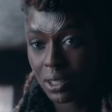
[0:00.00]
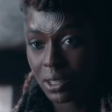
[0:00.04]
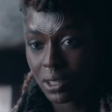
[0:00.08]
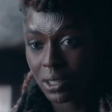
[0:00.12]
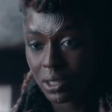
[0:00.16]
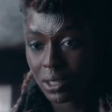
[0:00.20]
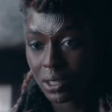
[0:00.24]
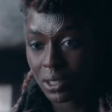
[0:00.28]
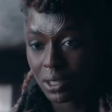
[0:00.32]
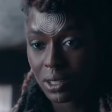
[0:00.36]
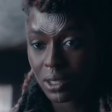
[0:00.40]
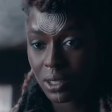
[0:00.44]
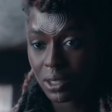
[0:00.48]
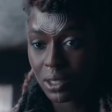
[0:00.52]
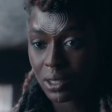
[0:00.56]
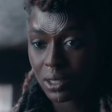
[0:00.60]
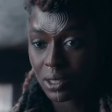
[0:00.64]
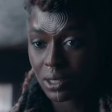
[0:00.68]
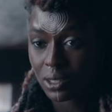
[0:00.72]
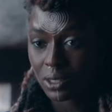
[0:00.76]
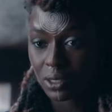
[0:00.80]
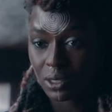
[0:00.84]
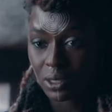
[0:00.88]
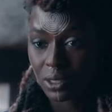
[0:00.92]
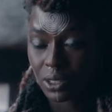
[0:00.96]
If so,
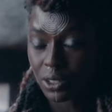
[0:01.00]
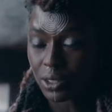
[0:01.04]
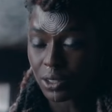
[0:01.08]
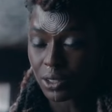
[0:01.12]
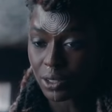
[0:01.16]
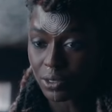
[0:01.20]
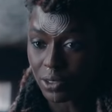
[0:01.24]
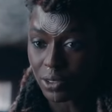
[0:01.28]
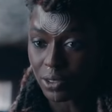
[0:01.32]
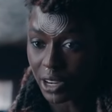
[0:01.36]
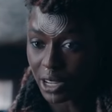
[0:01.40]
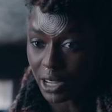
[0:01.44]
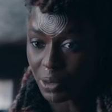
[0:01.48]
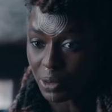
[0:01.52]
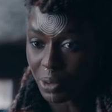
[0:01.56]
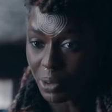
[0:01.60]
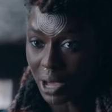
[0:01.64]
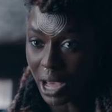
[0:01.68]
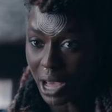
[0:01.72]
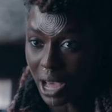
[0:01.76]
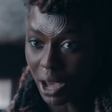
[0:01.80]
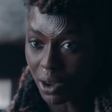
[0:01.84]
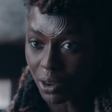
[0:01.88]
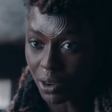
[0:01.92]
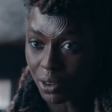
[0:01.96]
Anasia might have been the
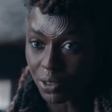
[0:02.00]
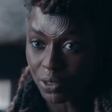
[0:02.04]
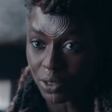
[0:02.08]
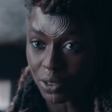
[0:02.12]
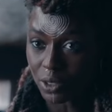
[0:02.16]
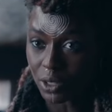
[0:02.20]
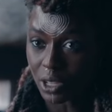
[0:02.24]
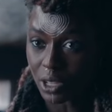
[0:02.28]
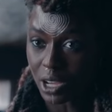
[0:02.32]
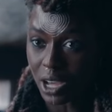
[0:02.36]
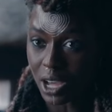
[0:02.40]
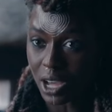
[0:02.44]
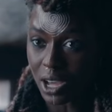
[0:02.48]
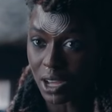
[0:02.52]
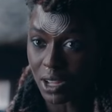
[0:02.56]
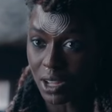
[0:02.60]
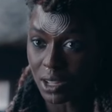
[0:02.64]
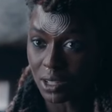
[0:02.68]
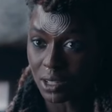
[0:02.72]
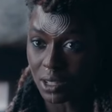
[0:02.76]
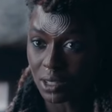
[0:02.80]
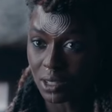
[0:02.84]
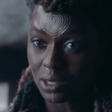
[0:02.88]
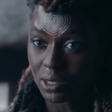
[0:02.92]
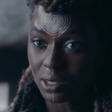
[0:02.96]
one to instruct
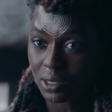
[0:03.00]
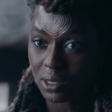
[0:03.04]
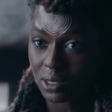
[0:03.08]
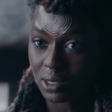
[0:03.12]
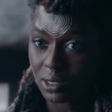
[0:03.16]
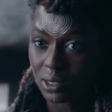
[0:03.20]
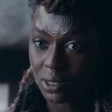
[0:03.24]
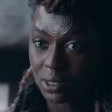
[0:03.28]
Khmer in the ways of